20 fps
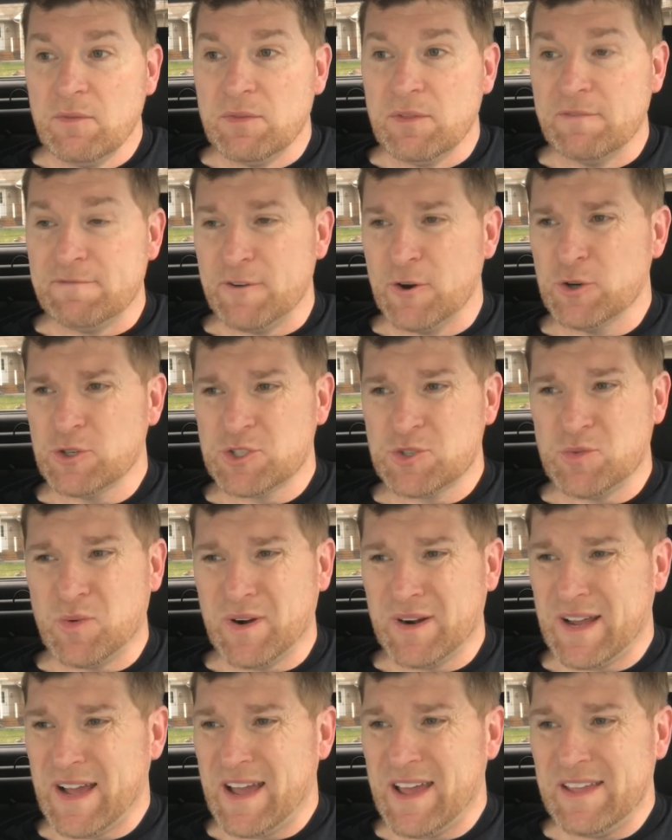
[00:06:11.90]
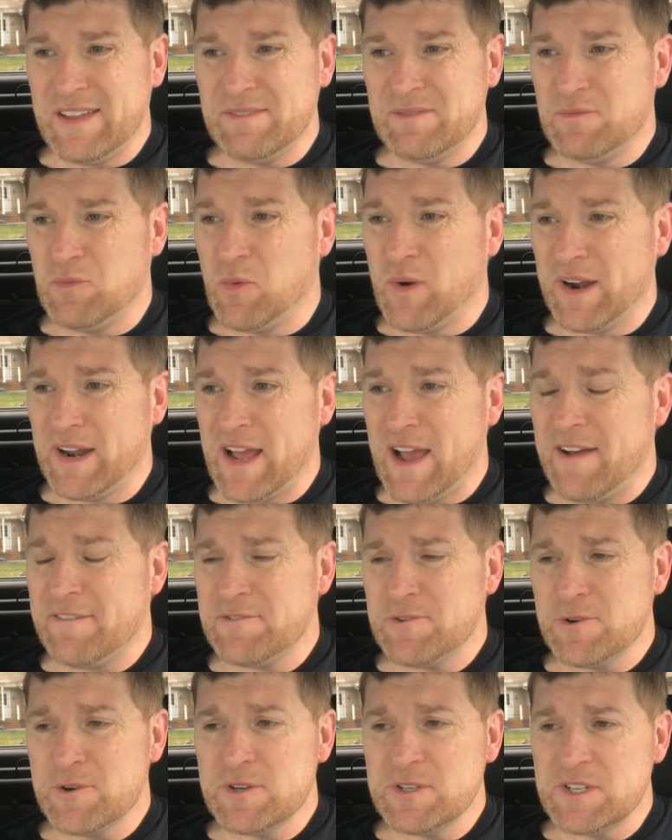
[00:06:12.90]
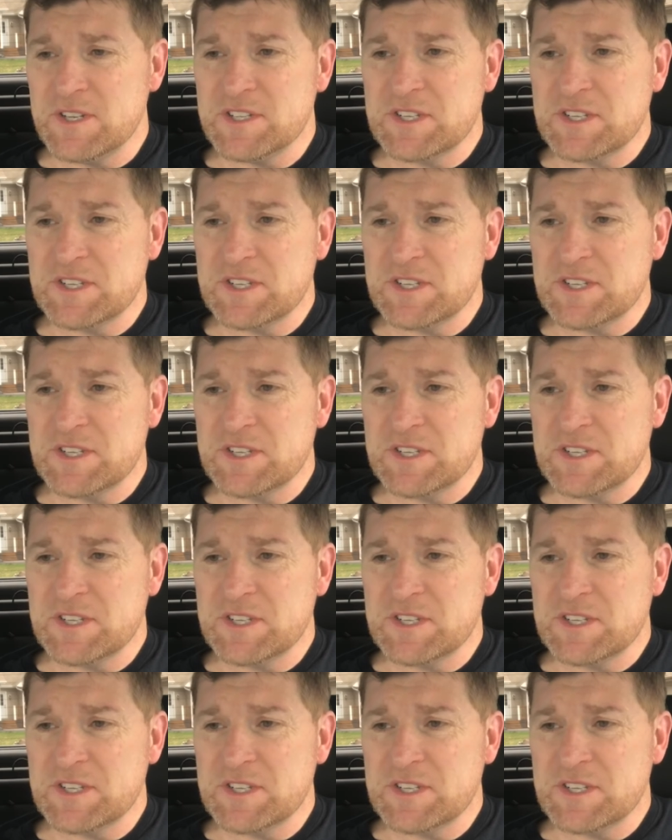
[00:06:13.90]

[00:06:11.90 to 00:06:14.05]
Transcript: first one I went after is this